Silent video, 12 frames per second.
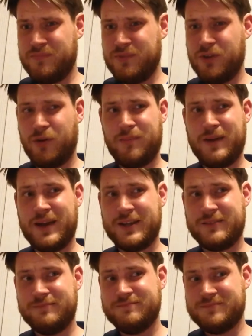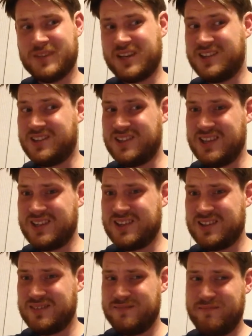not bad. I
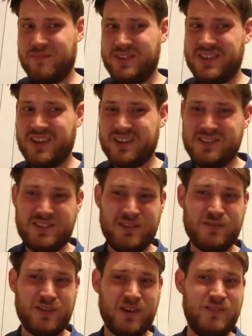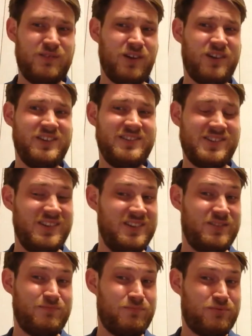think $95
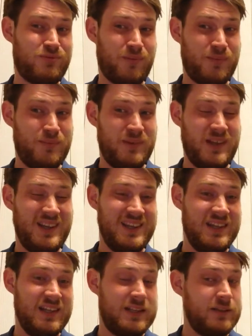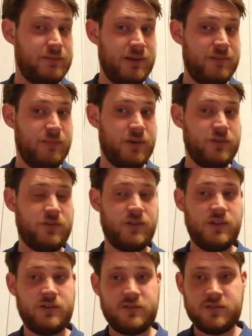is probably a little bit much for
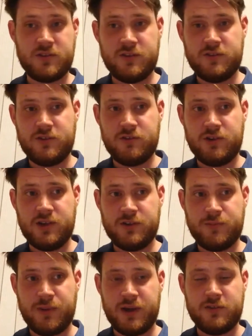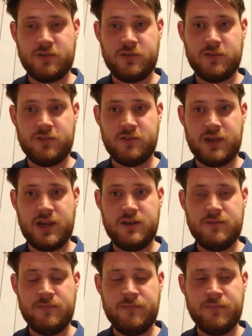this, considering it's badged as a
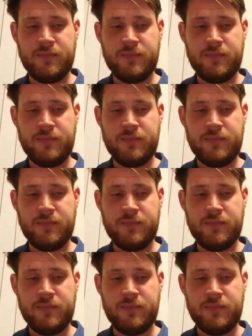10.